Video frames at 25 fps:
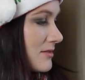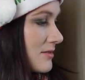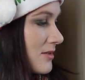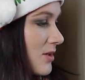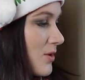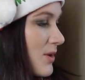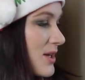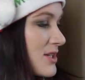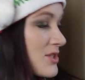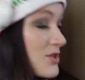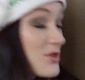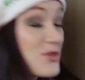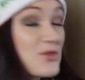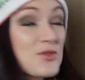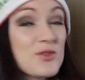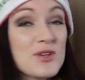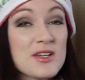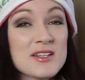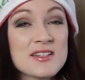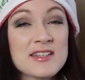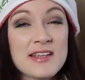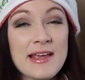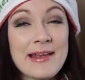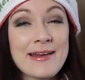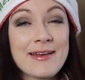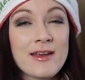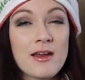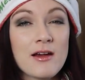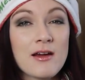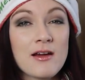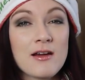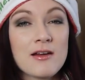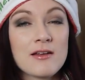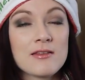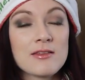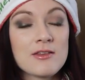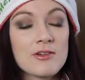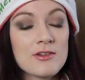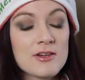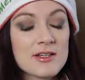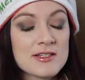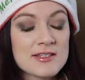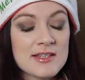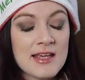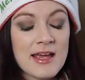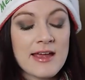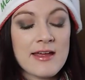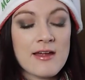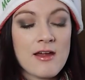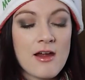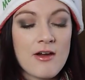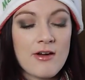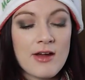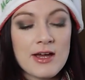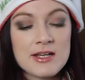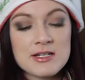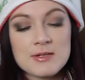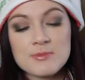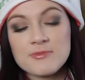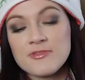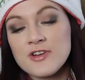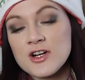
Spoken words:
Oh, I'll do a skincare, the only skincare item